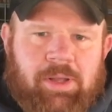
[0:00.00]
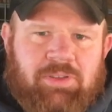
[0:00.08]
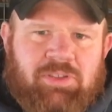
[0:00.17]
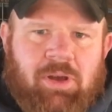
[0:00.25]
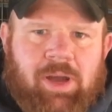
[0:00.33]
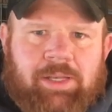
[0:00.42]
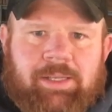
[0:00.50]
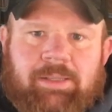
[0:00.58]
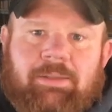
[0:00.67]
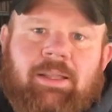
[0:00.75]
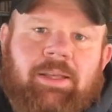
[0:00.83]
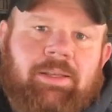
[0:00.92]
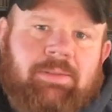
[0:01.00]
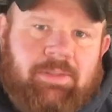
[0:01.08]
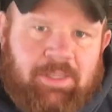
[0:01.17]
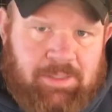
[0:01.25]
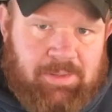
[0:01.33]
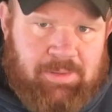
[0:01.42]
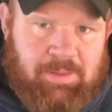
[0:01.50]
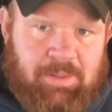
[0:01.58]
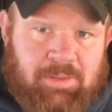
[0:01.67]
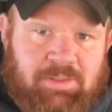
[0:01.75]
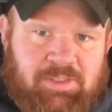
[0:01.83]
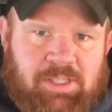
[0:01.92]
So I didn't like the
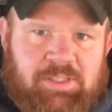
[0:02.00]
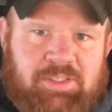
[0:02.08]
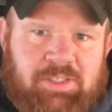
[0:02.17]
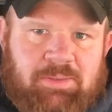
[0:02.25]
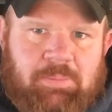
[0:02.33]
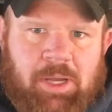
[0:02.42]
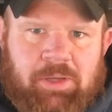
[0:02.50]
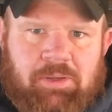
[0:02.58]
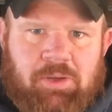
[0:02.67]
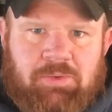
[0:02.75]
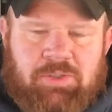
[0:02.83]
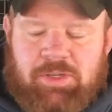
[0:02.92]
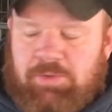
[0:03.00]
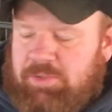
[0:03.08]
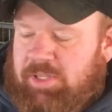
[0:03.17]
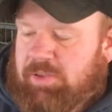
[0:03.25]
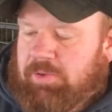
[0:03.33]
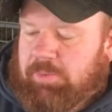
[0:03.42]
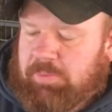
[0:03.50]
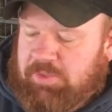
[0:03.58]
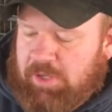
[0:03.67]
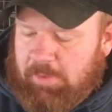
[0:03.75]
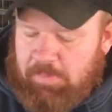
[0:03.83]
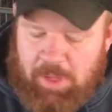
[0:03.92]
slits in my goat's ears either.
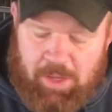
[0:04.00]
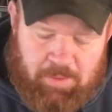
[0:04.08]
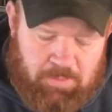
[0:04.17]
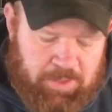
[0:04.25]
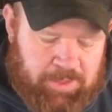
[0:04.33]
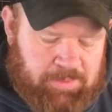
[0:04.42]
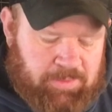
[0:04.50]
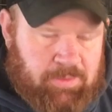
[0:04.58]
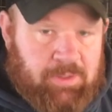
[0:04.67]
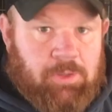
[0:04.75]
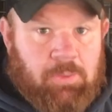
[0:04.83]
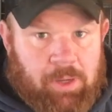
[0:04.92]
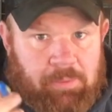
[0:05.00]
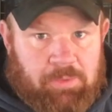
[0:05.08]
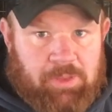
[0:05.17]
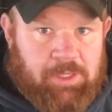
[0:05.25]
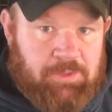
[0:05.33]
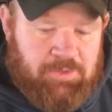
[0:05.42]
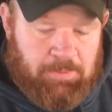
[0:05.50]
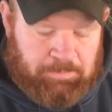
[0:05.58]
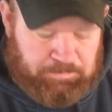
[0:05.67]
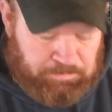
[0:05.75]
So we did away with these.